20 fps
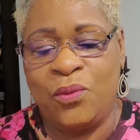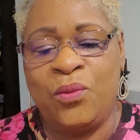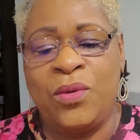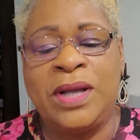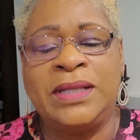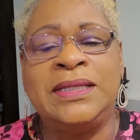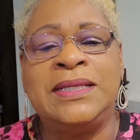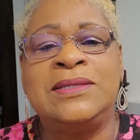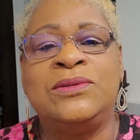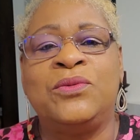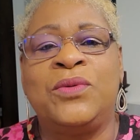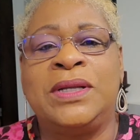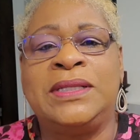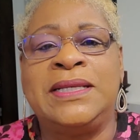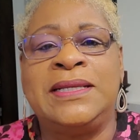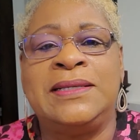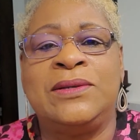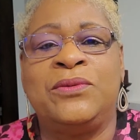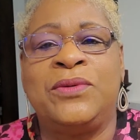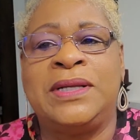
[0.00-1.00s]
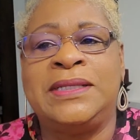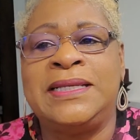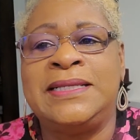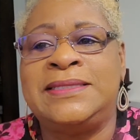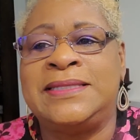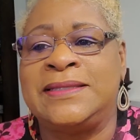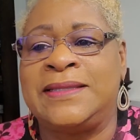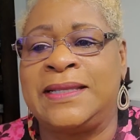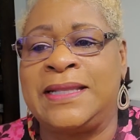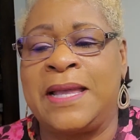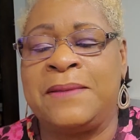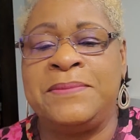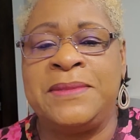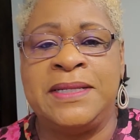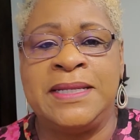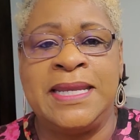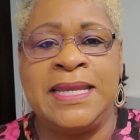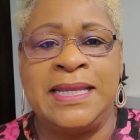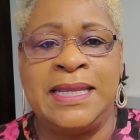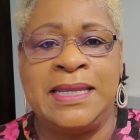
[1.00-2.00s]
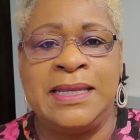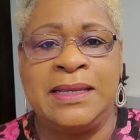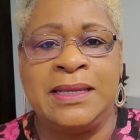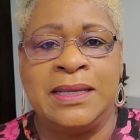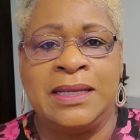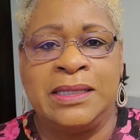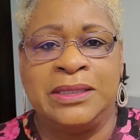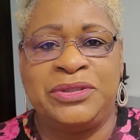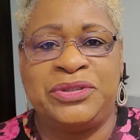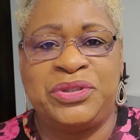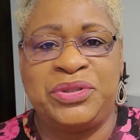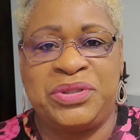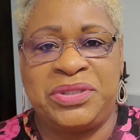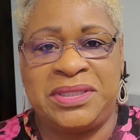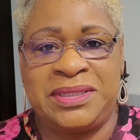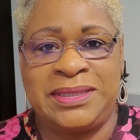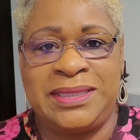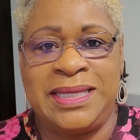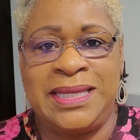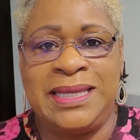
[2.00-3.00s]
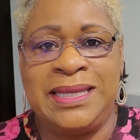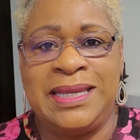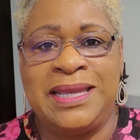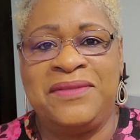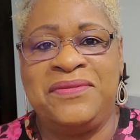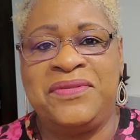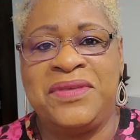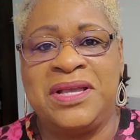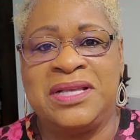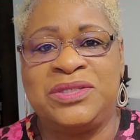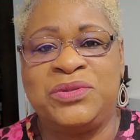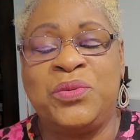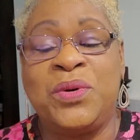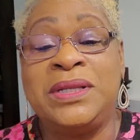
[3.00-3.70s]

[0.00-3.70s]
that I'm needing to see in this?